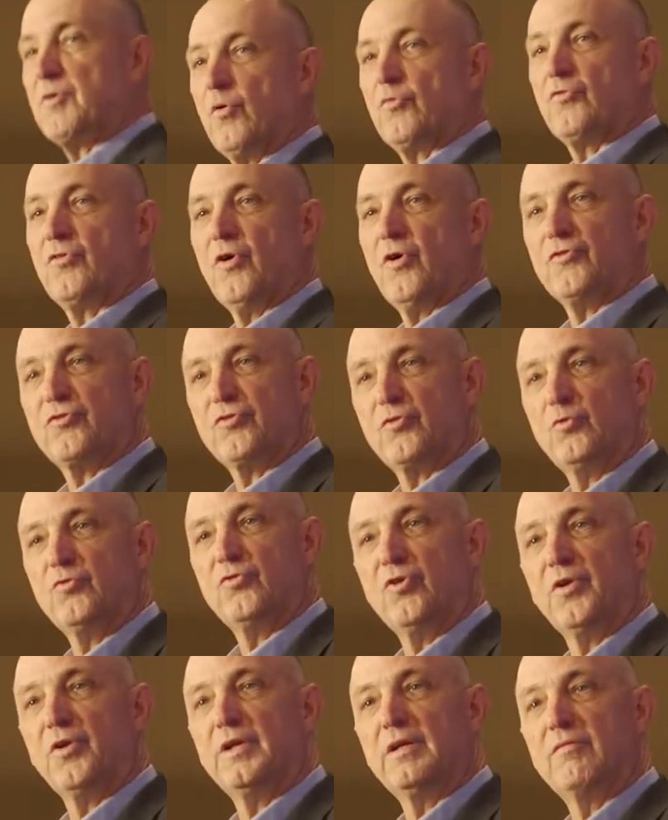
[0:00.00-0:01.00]
goes on, screws
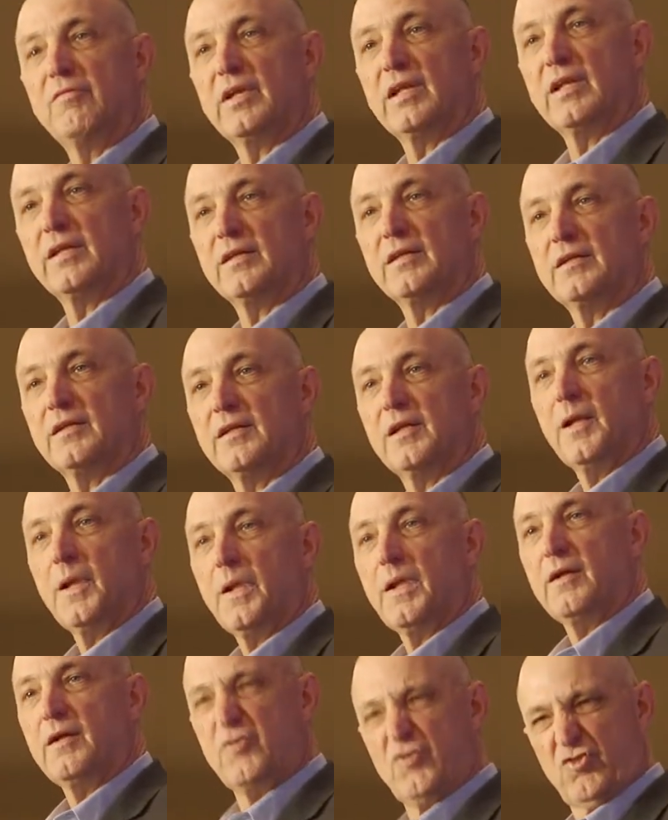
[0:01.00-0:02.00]
on evenly,
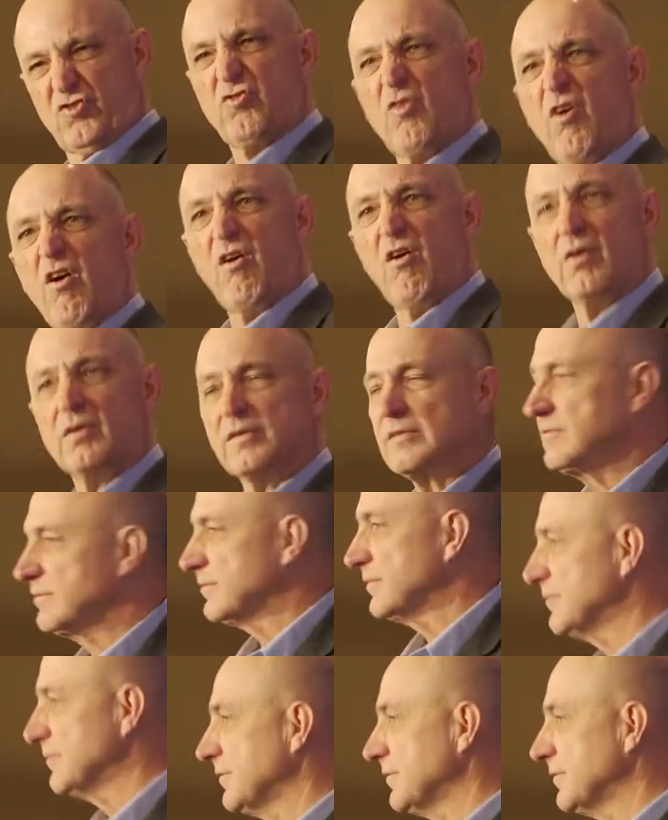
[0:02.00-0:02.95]
strong,